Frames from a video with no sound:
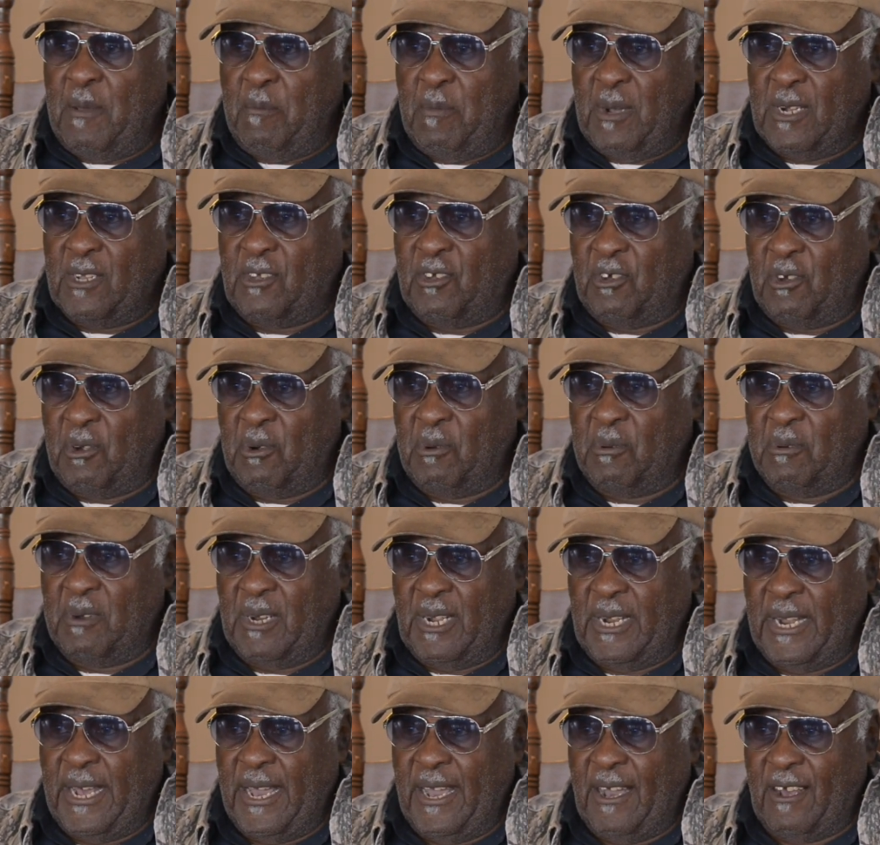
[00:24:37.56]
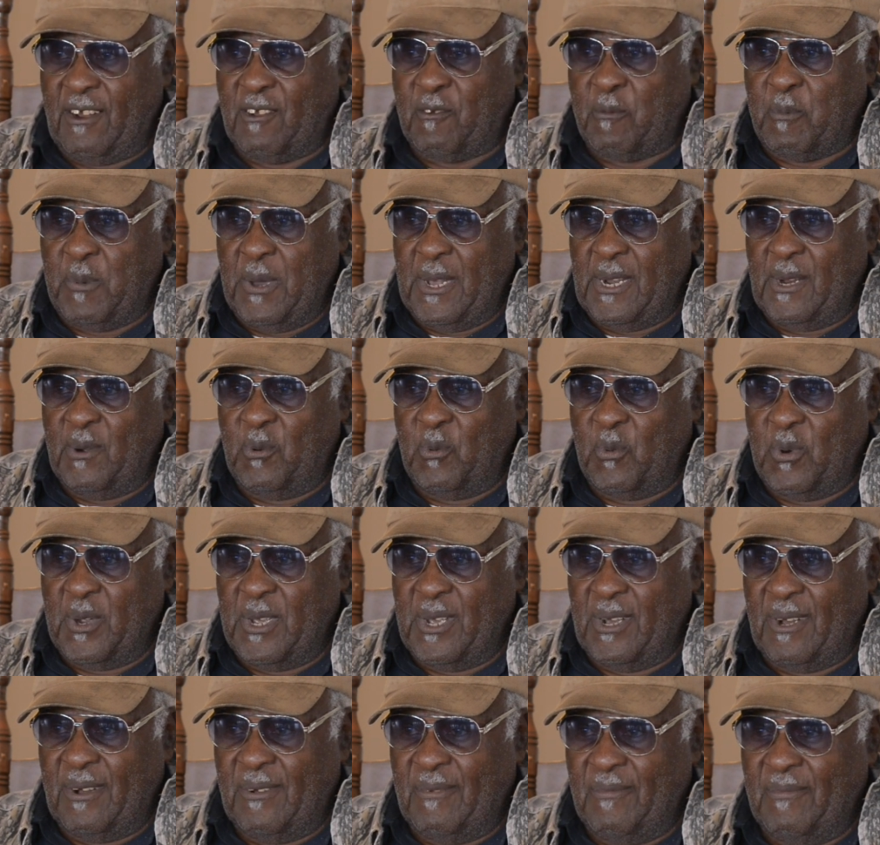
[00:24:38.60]
My June didn't have a spinning
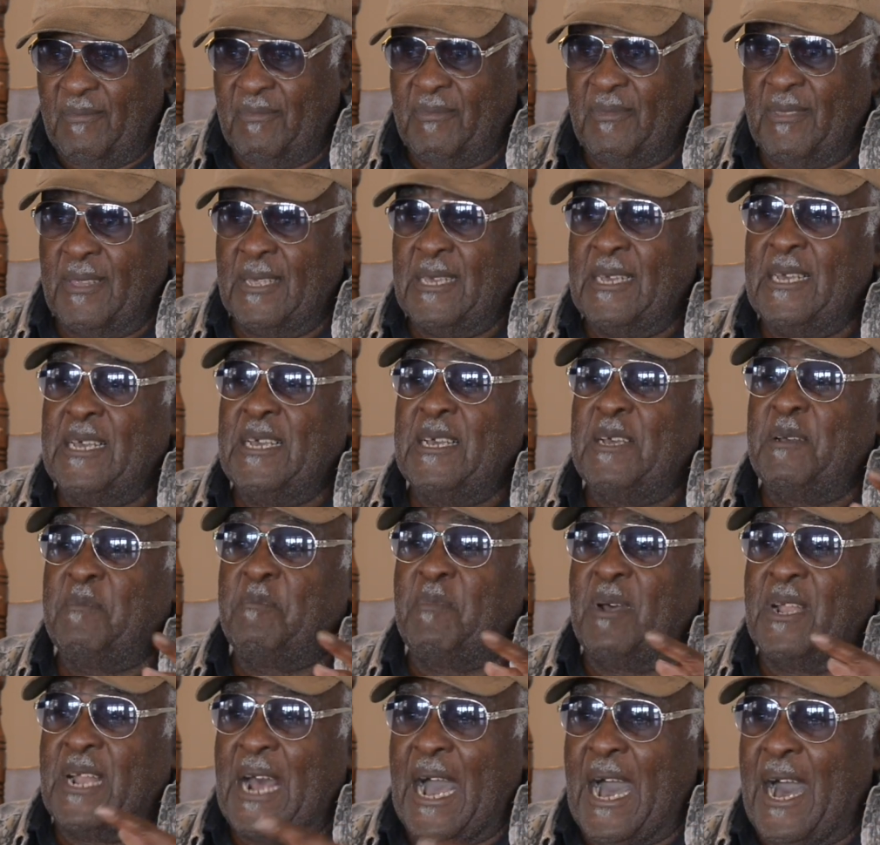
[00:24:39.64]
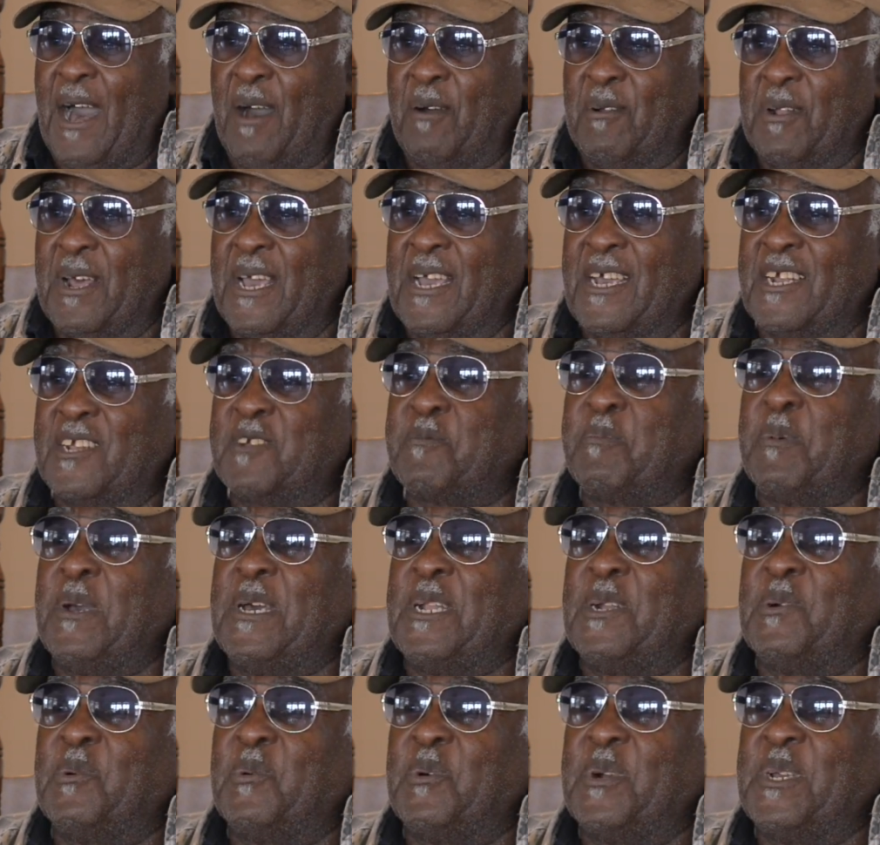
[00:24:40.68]
wheel. My Howard had a
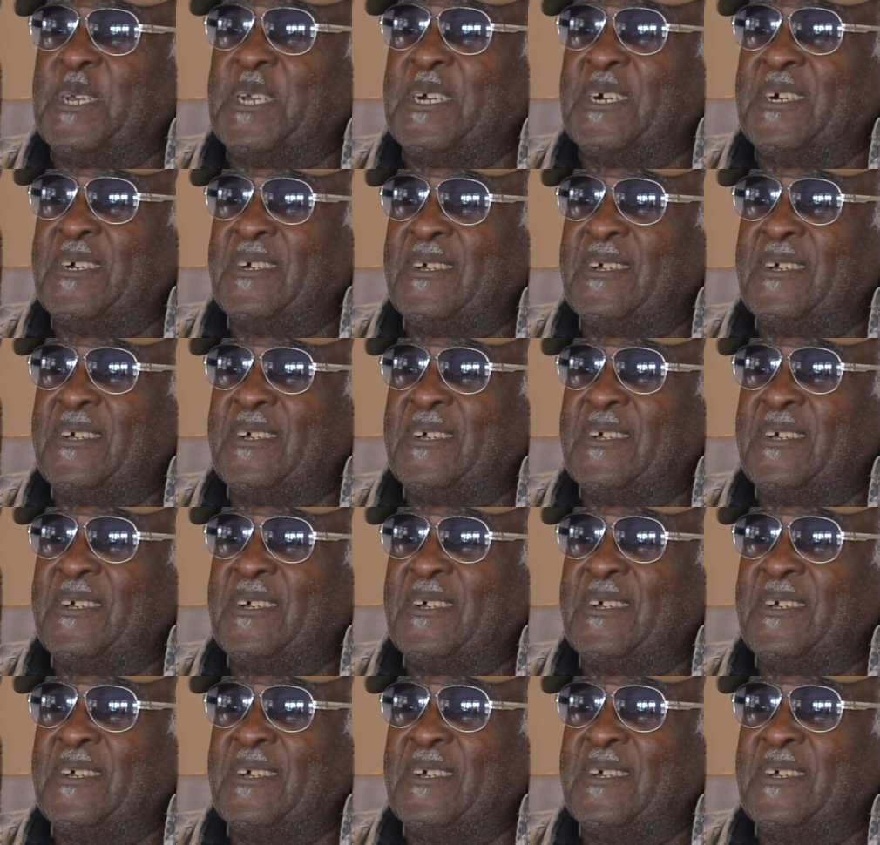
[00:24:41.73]
spinning wheel.